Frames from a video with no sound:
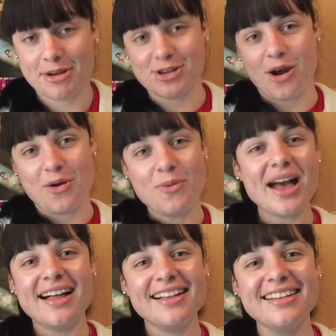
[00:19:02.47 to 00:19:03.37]
but oh
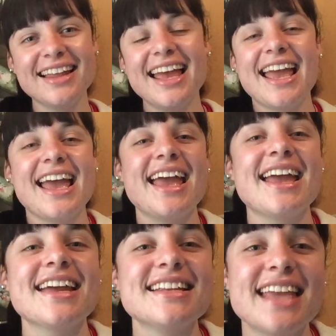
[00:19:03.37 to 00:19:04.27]
well.
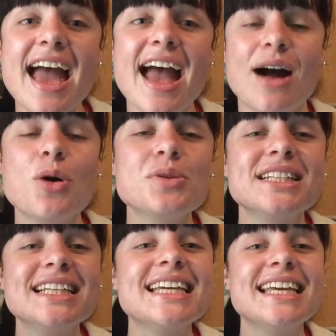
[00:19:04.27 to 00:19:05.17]
And yeah, all
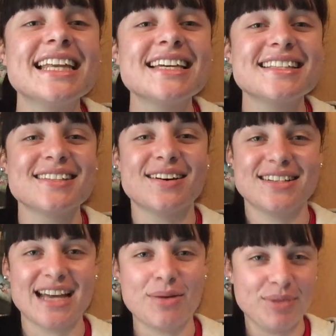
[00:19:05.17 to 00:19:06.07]
the linky links
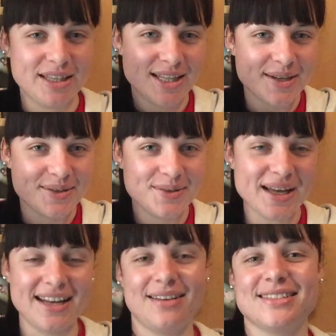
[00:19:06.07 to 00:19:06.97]
are down below,
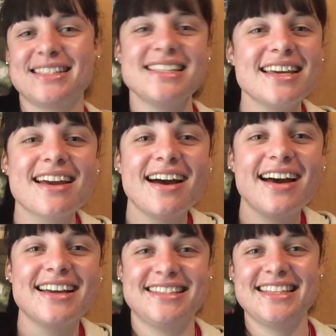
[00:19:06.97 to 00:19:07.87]
and I'll see you
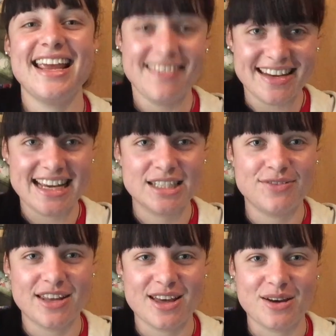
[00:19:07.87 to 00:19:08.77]
guys in the
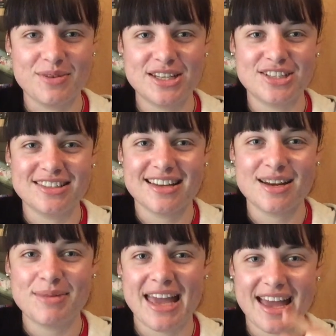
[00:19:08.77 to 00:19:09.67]
next video, which is
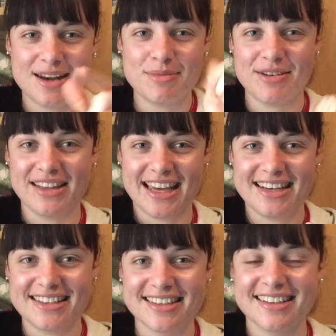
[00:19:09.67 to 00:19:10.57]
going to be anime
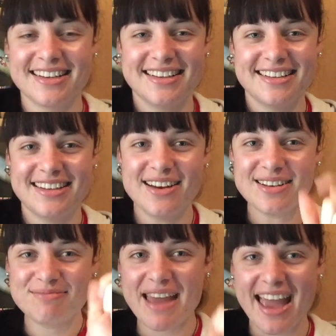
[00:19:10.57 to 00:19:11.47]
related,
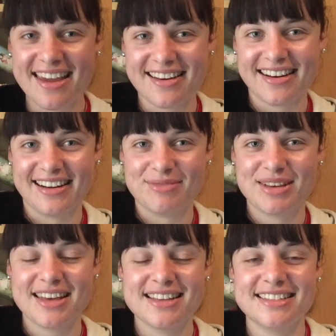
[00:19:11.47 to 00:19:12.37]
not manga,
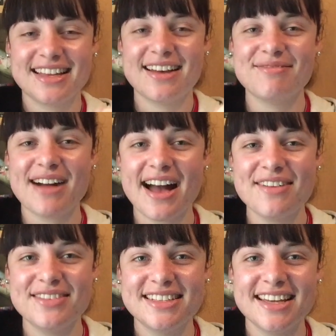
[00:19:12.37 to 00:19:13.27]
because I
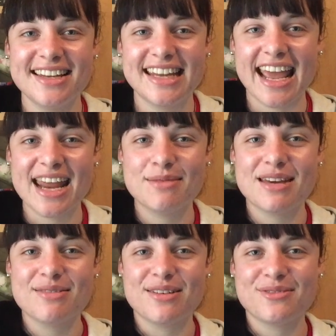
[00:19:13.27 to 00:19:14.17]
haven't done an
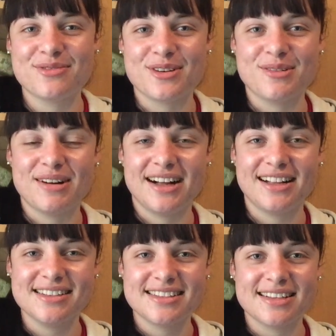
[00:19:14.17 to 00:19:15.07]
anime one for a
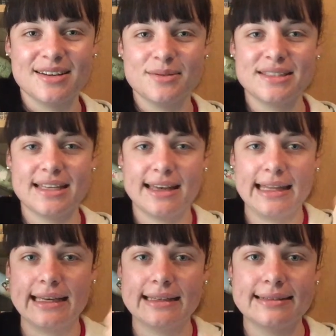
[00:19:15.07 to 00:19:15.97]
while, so we'll see how
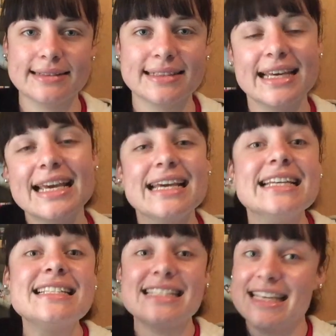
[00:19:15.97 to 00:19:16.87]
that goes.
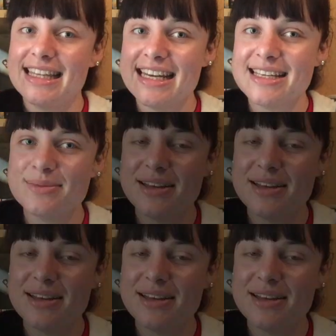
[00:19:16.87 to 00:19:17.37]
See you in the next